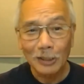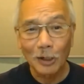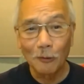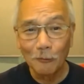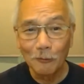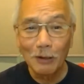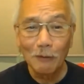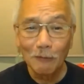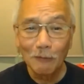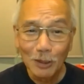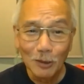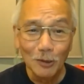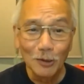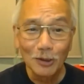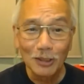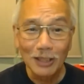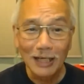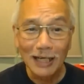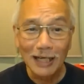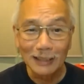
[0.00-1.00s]
So we will
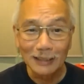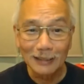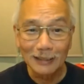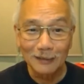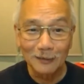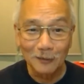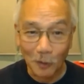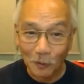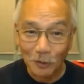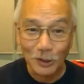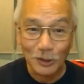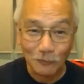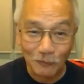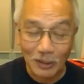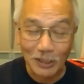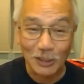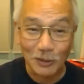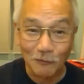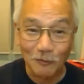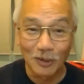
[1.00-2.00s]
look at those
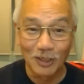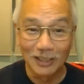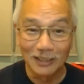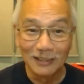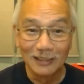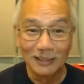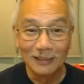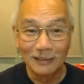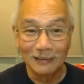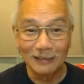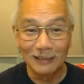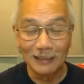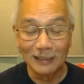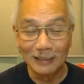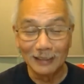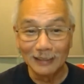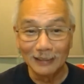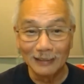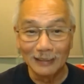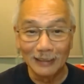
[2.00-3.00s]
first of all,
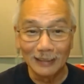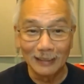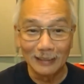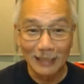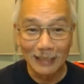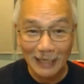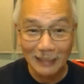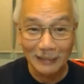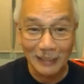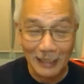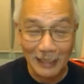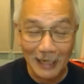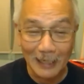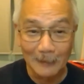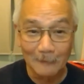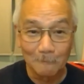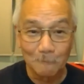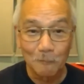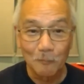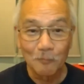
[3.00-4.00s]
the, the
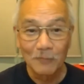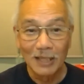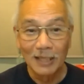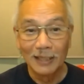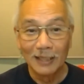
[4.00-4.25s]
99.